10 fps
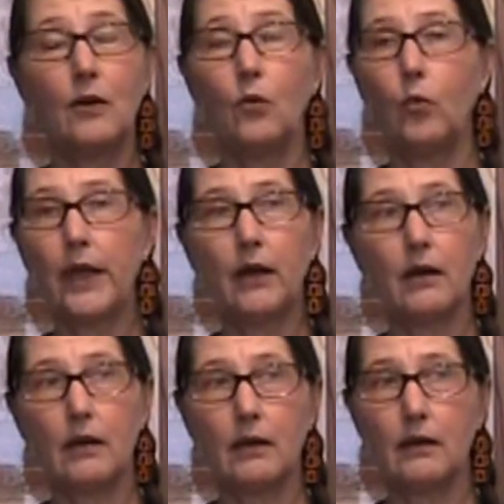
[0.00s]
we
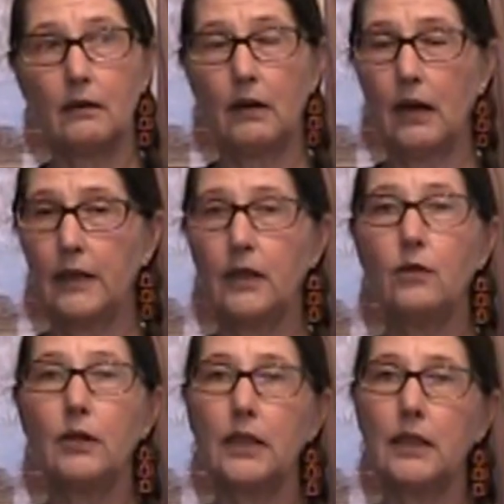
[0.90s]
are, I
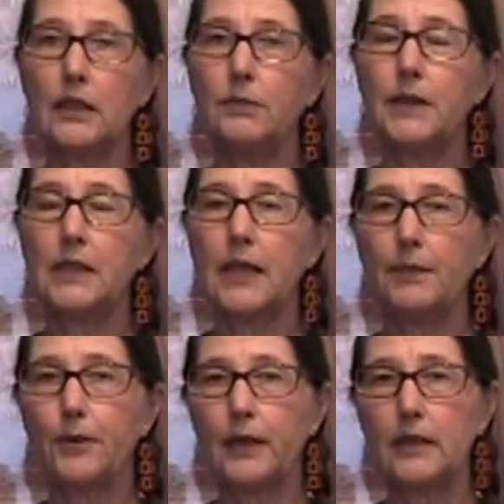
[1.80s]
know, needing to be
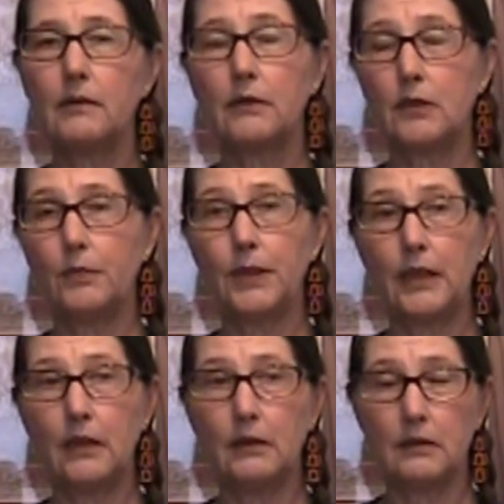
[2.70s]
separate, to
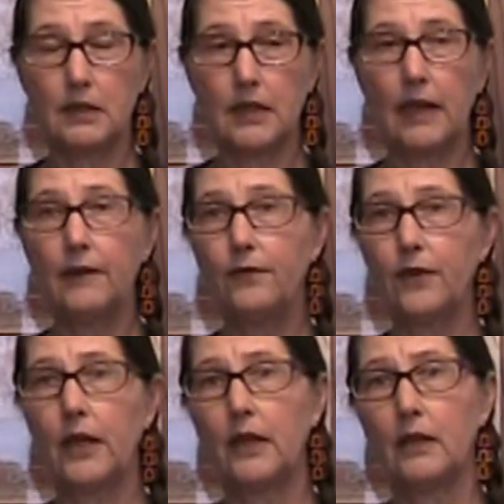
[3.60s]
be safe
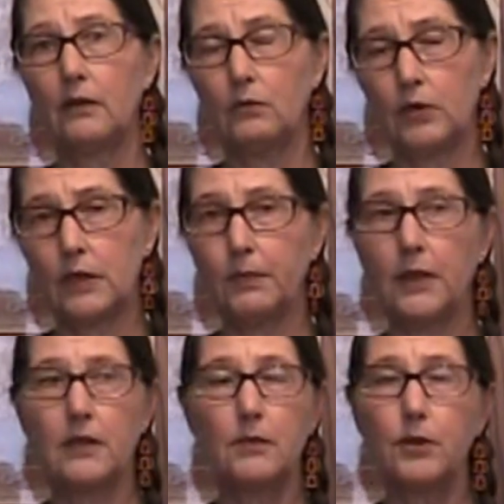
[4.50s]
and
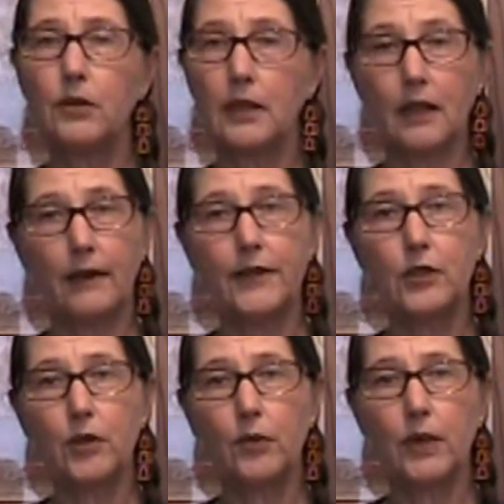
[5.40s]
responsible and loving
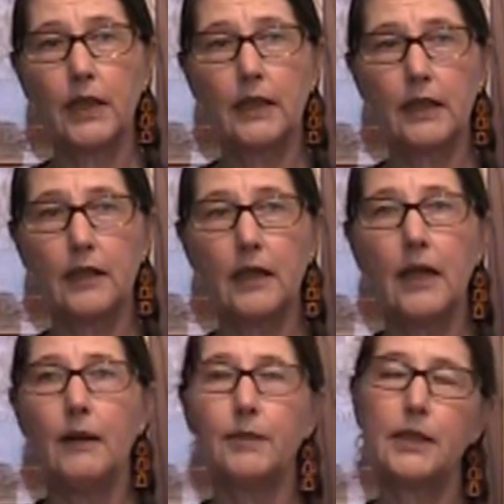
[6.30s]
toward one another,
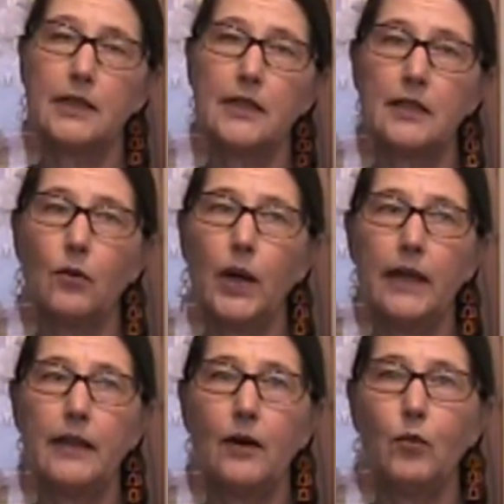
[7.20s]
but this is a way
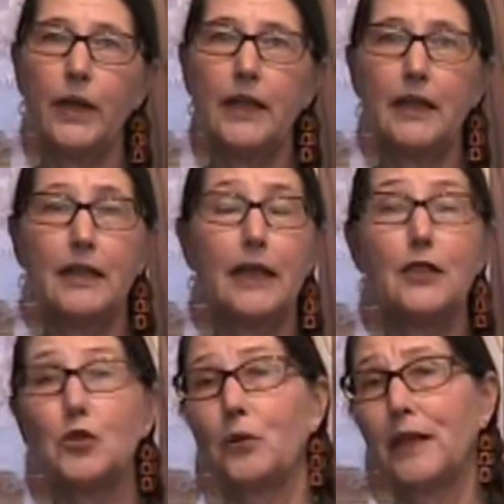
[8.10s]
that we can
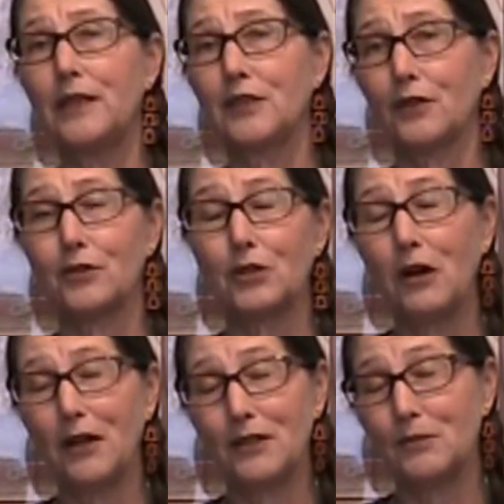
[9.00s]
enjoy each other's
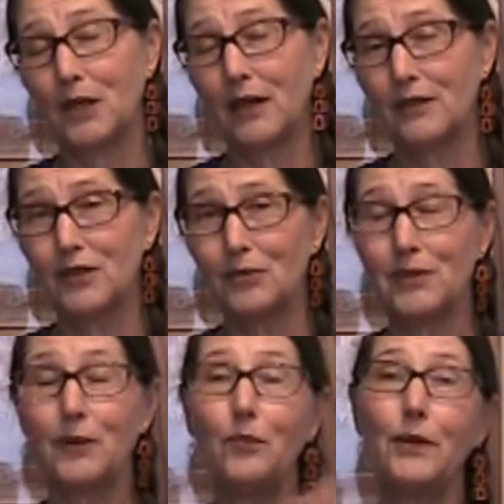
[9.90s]
awesome
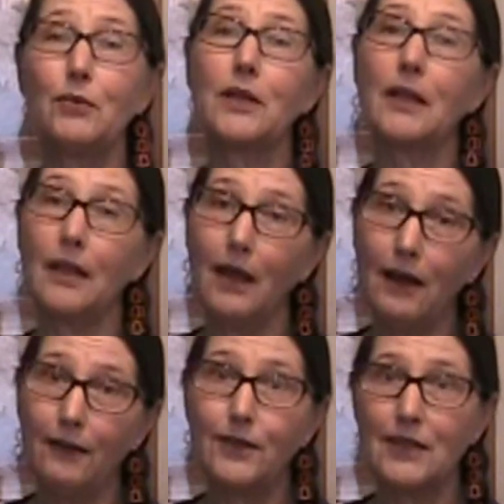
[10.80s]
costumes, and we would
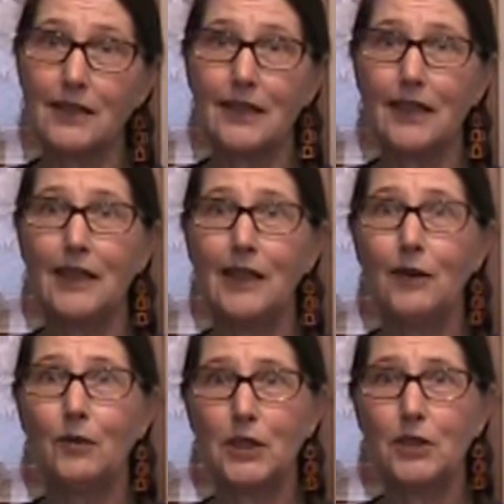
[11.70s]
love to see
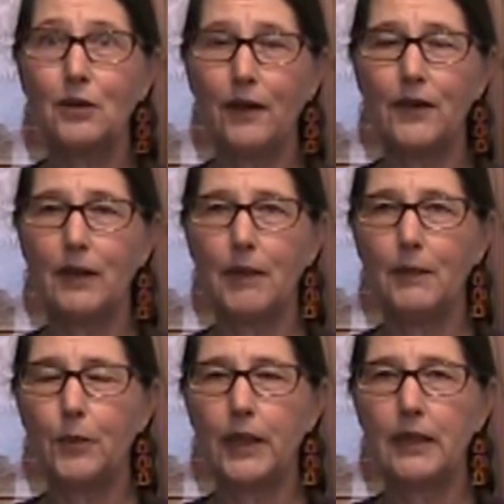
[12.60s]
what you have come
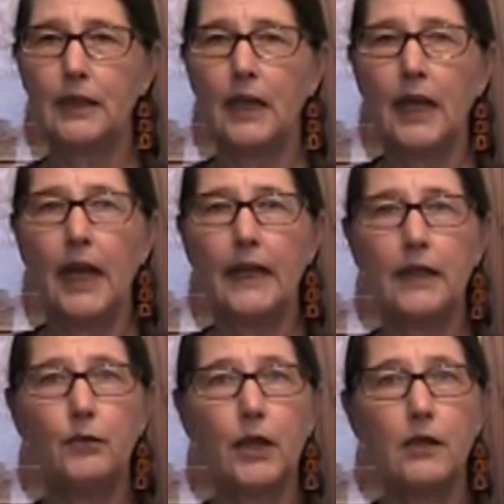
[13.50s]
up with. And
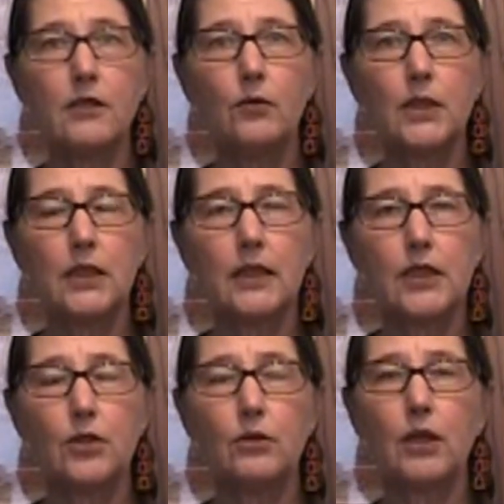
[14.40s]
then we also want to
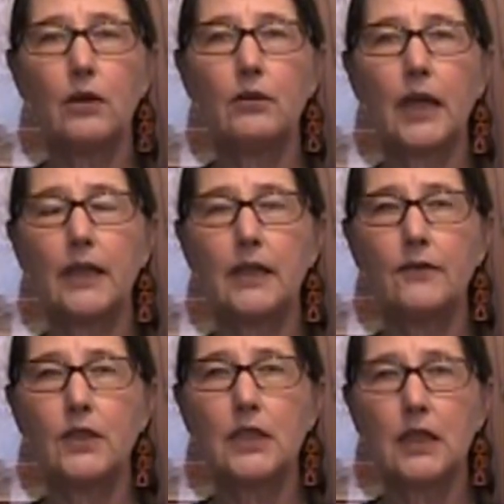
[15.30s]
let you know that
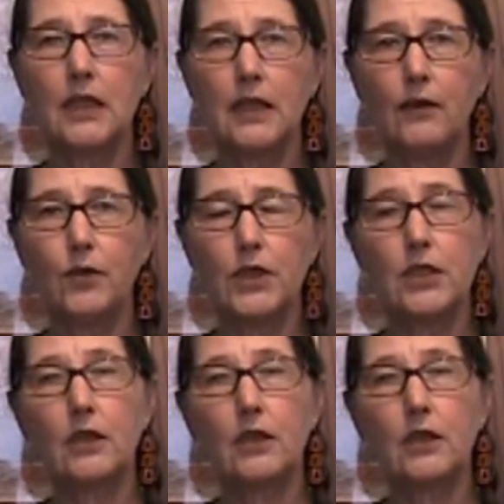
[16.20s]
Gifted to Give, which is